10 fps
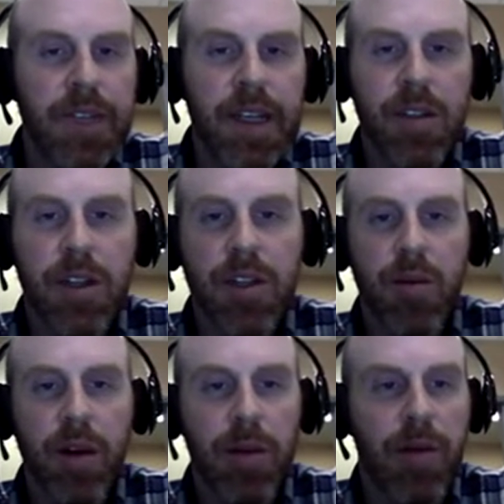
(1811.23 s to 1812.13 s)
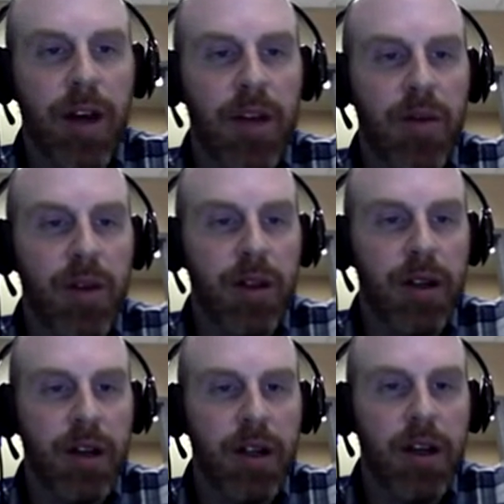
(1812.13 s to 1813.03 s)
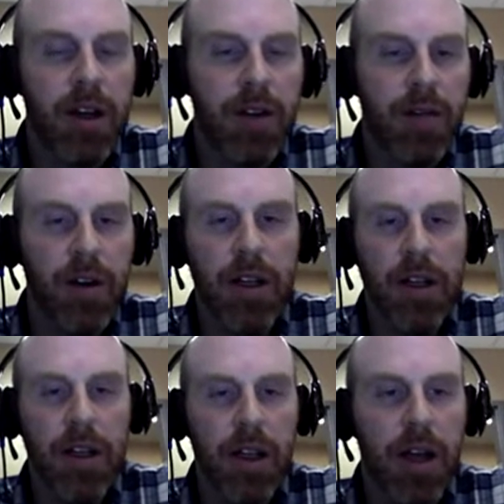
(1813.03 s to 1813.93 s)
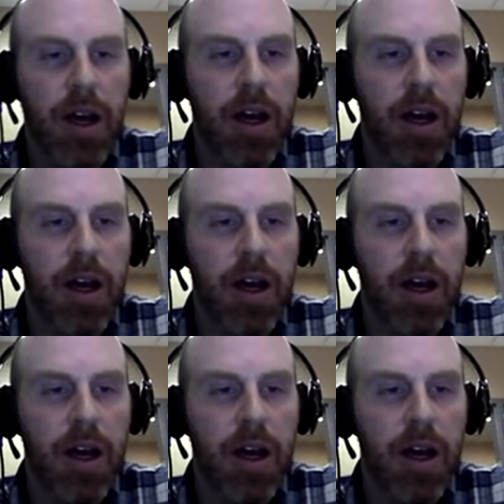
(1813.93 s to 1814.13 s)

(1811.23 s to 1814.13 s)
And so I just wanted to provide you with very little